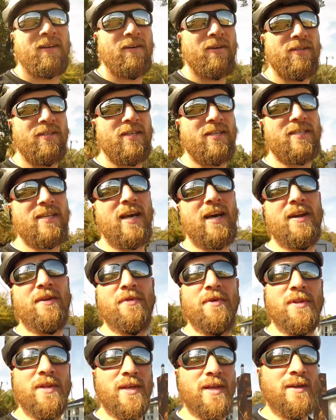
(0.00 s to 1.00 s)
it just kind of
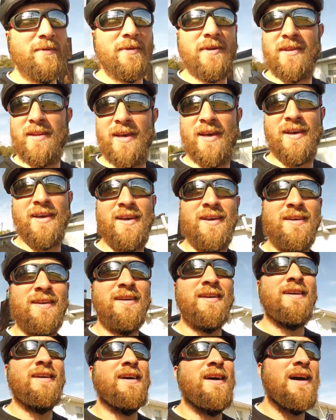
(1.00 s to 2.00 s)
really hit me that
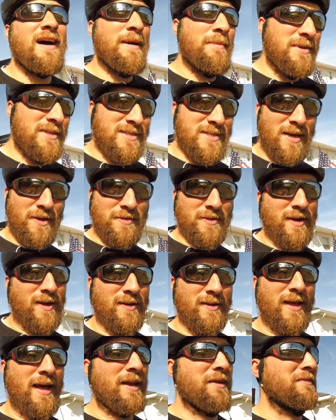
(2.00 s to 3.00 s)
I'm in South
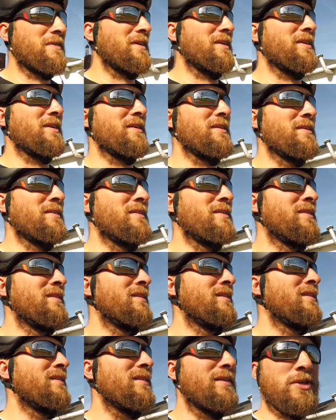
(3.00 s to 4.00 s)
Carolina right now,
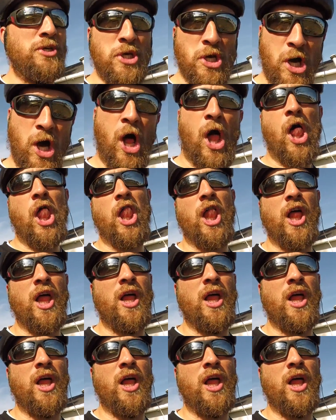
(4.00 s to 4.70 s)
y'all.